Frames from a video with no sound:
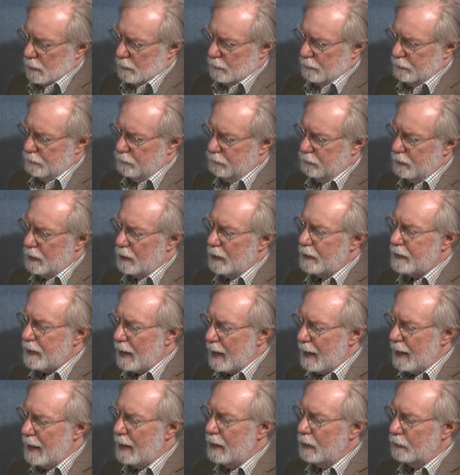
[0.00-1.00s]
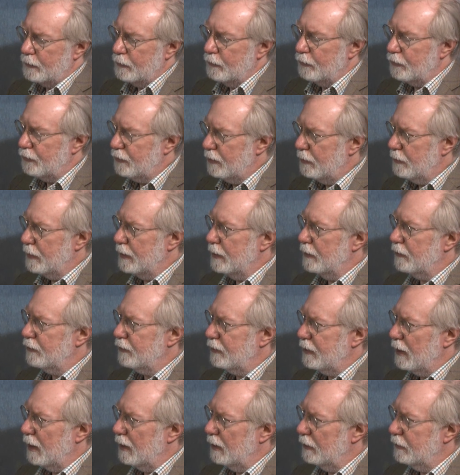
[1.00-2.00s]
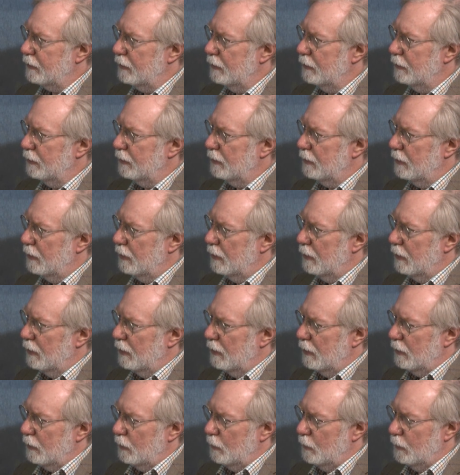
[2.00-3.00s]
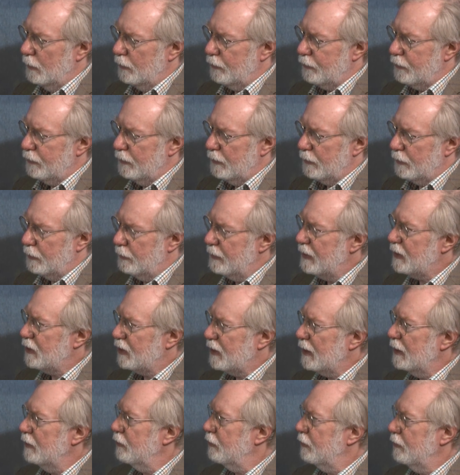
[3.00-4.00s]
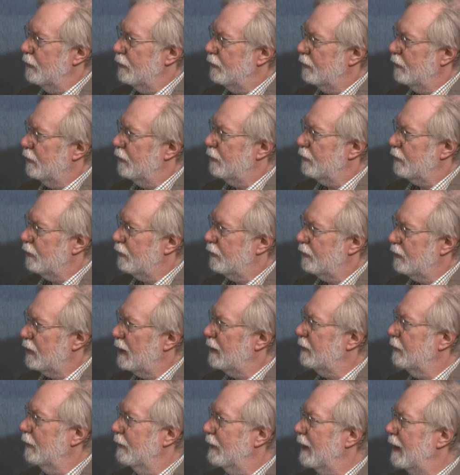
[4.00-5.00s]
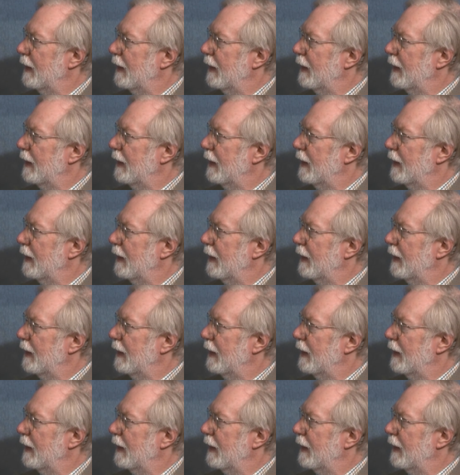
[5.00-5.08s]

flood out of Syria started, was that the rich countries just sat on